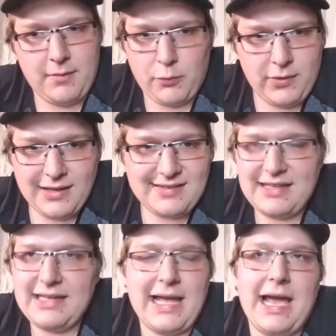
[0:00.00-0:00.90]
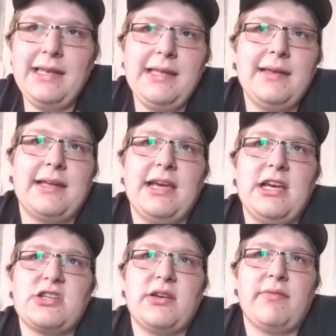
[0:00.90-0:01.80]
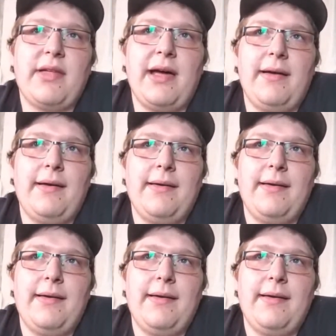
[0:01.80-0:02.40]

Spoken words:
We're not seeing any indication of that.